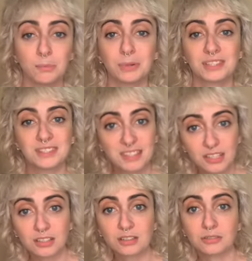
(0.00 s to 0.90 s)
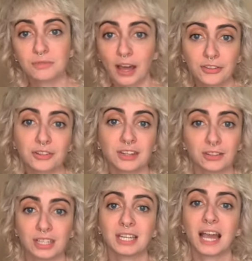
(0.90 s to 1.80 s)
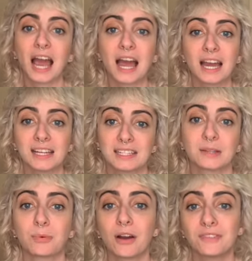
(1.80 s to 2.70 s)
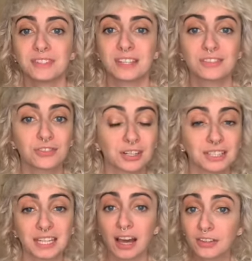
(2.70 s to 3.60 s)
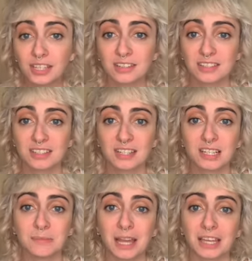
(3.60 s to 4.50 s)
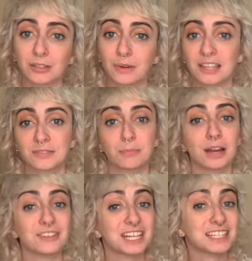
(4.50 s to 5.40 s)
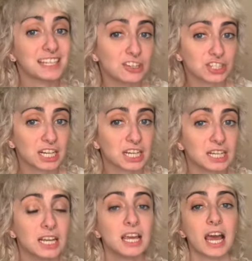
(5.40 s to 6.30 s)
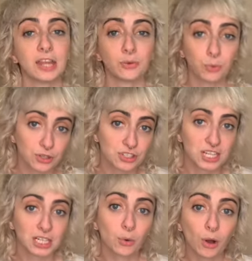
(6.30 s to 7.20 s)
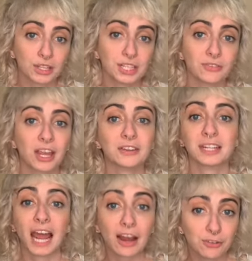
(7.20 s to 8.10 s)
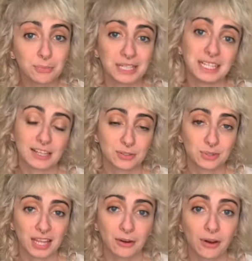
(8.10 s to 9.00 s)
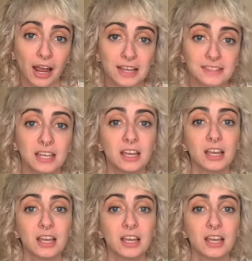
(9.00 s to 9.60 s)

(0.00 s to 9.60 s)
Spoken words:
But still, rather than looking at the province's struggling healthcare system and the rise of privatization and the worsening quality of care that everybody gets with that rise,